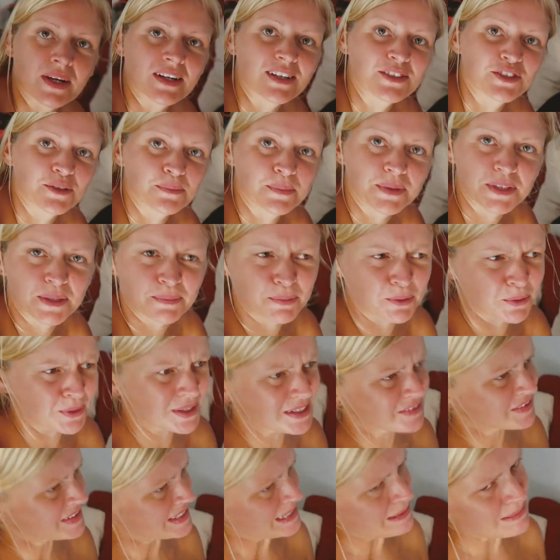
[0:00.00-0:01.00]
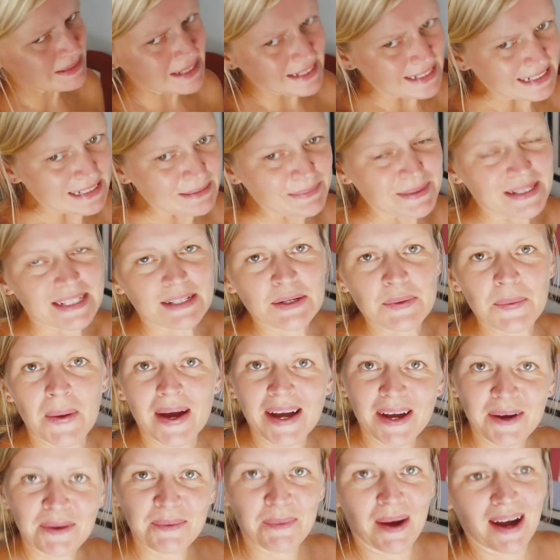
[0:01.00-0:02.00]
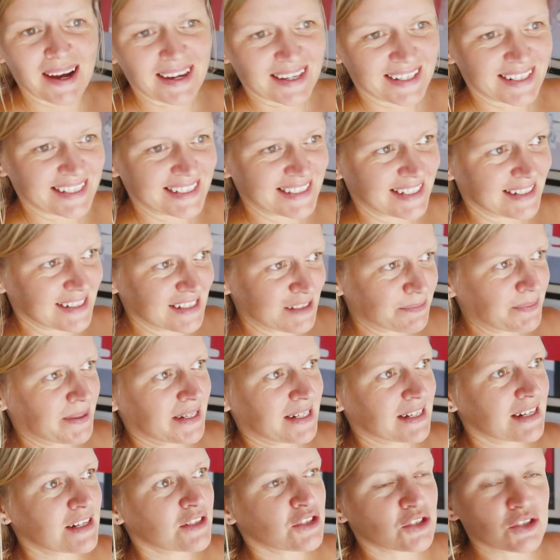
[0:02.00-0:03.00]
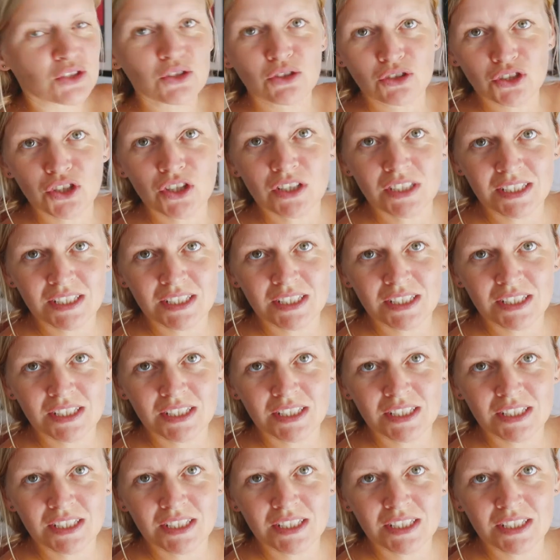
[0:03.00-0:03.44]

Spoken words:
We're gonna jump in the pool. It seems like it's been quite a while until it's been such